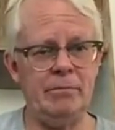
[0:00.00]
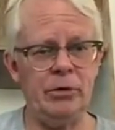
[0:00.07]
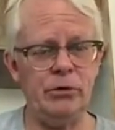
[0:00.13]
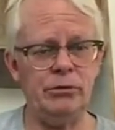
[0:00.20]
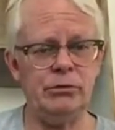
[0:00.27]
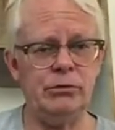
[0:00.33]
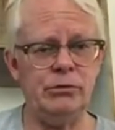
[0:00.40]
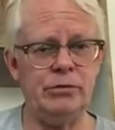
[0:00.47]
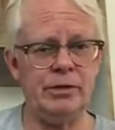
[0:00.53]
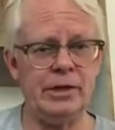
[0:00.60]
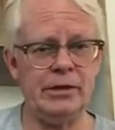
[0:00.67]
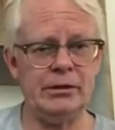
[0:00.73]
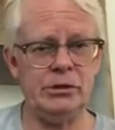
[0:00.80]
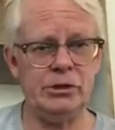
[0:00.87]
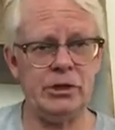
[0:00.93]
Those two
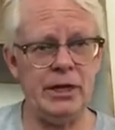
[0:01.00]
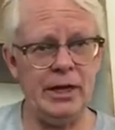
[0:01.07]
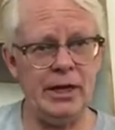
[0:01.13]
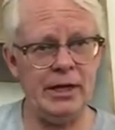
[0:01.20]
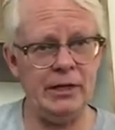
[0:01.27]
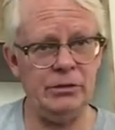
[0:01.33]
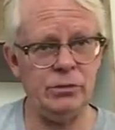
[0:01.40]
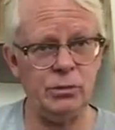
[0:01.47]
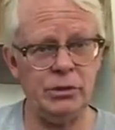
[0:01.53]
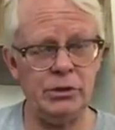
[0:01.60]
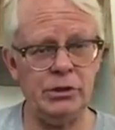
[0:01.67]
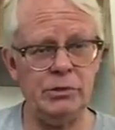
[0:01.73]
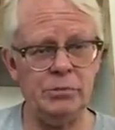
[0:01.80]
things change which is